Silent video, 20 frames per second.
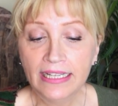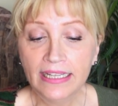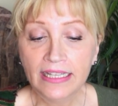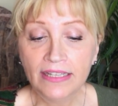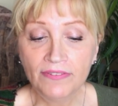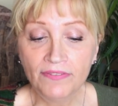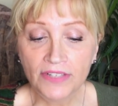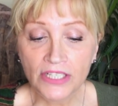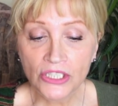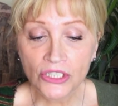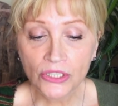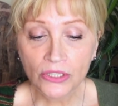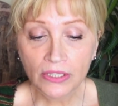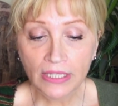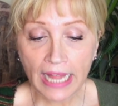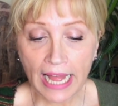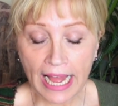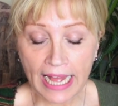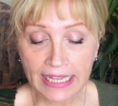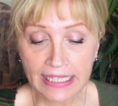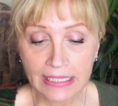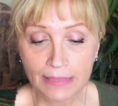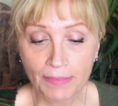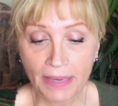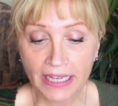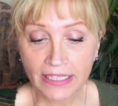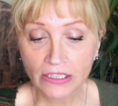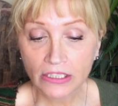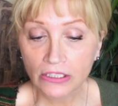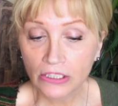The visual
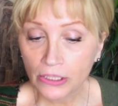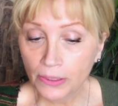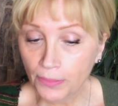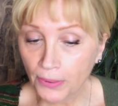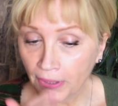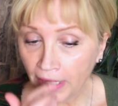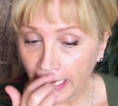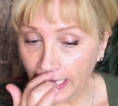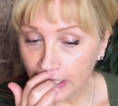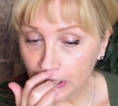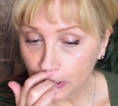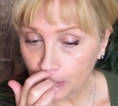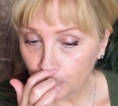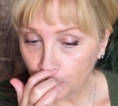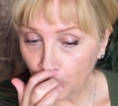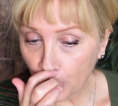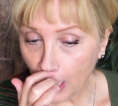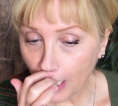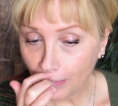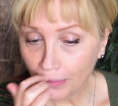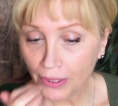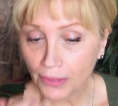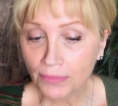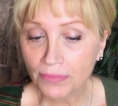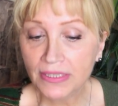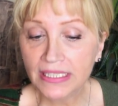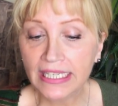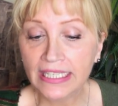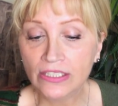aspect, lubrication problems,